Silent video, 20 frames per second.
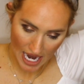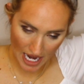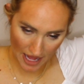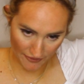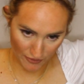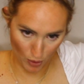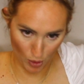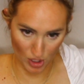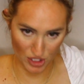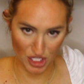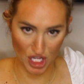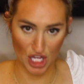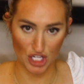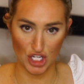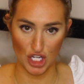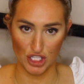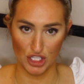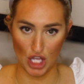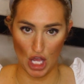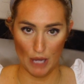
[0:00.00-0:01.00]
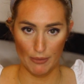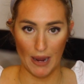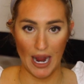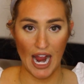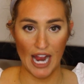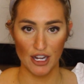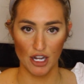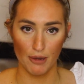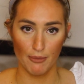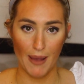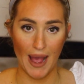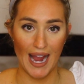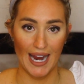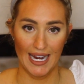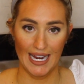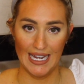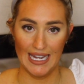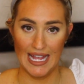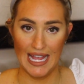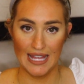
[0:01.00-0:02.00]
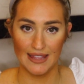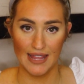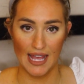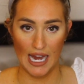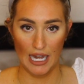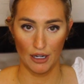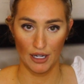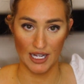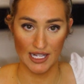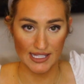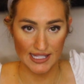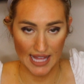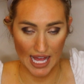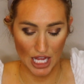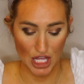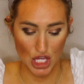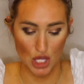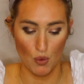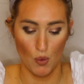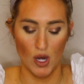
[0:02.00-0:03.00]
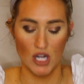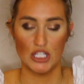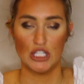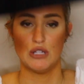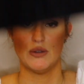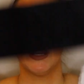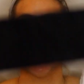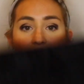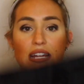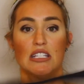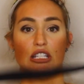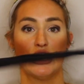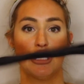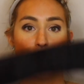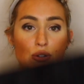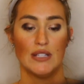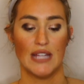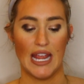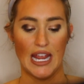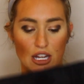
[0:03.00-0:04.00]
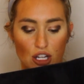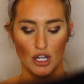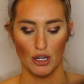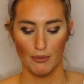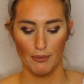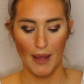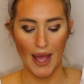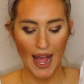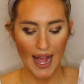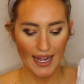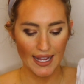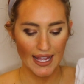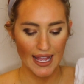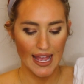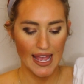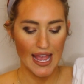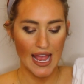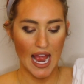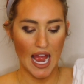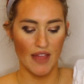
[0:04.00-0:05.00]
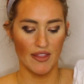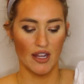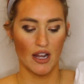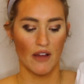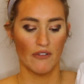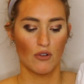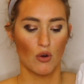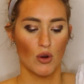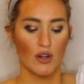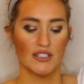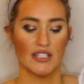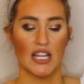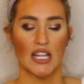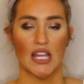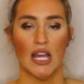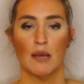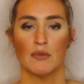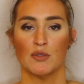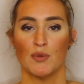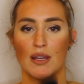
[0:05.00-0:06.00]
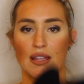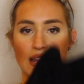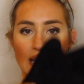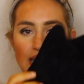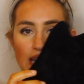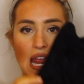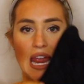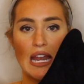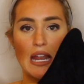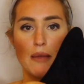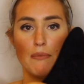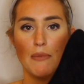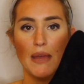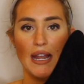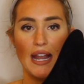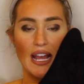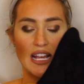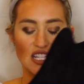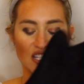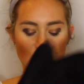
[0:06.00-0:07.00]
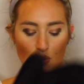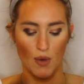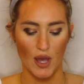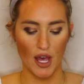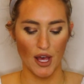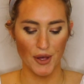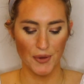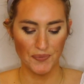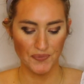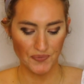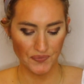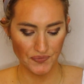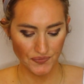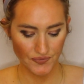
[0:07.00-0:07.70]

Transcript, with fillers: Then of course, just go behind your back and hit the areas that you want to hit to tan your bag. And then of course, it comes with a tanning mitt as well